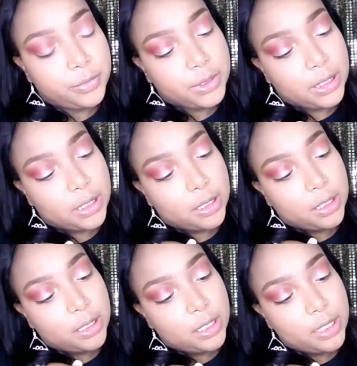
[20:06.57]
Get a
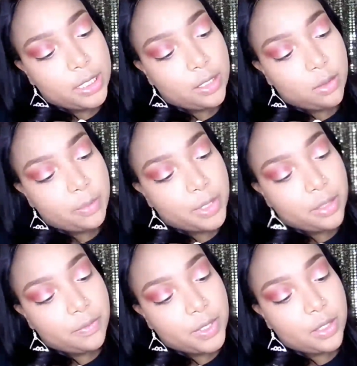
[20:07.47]
little bit
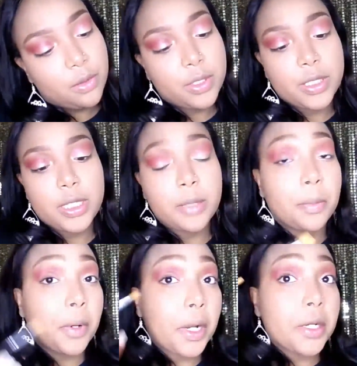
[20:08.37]
of it onto the
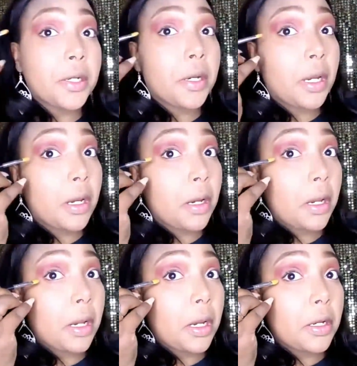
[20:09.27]
brush
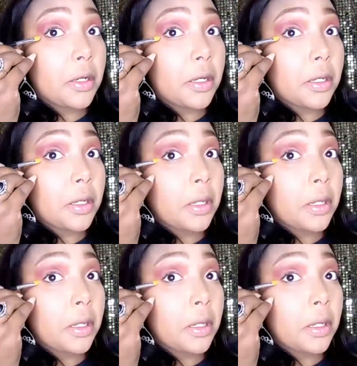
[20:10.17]
and just